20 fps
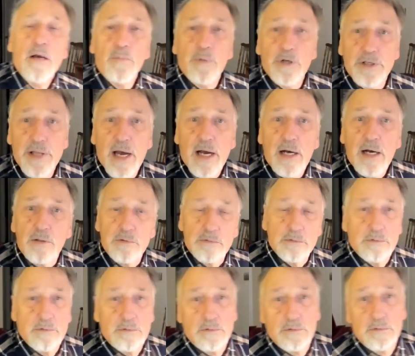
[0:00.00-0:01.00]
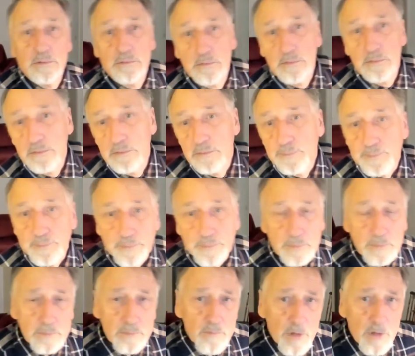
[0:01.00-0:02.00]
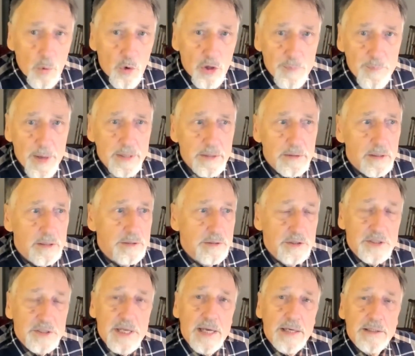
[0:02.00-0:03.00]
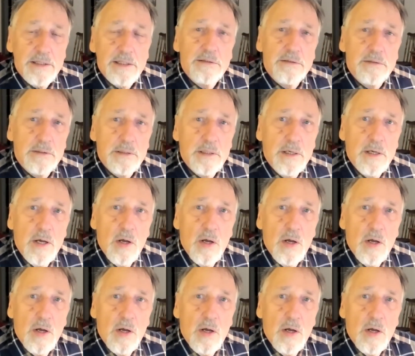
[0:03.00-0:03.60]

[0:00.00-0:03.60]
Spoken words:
But now, with better understanding,